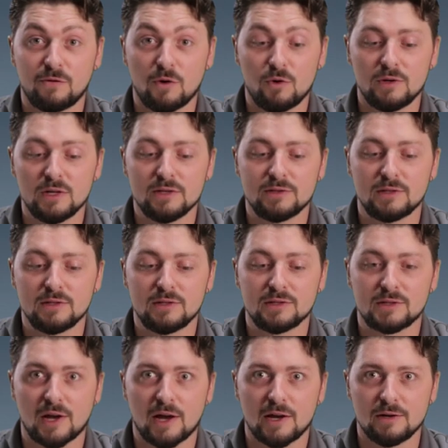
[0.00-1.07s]
phone is the
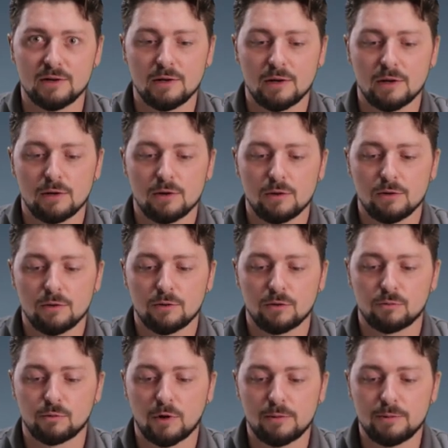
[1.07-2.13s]
design.
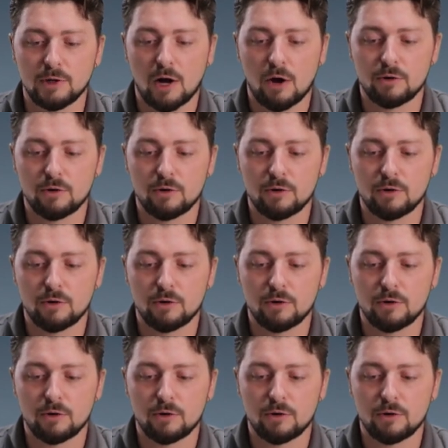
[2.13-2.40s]
The rubber